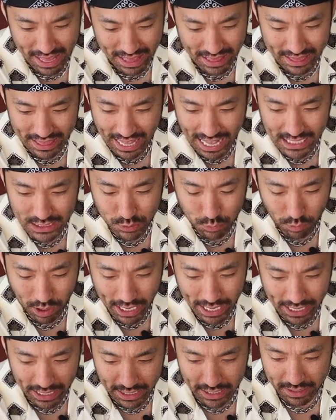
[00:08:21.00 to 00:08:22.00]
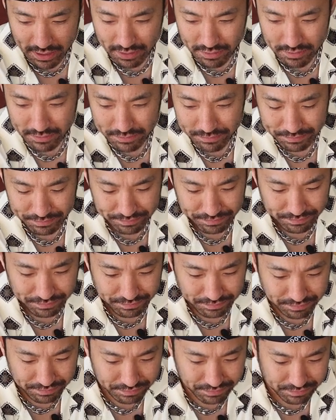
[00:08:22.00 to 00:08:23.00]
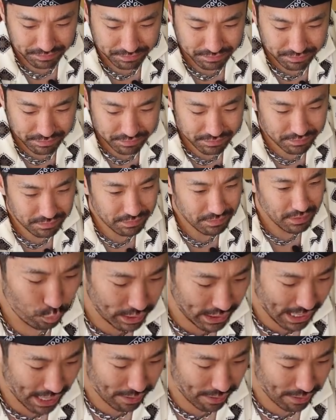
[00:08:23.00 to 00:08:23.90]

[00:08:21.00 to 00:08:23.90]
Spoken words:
that's why we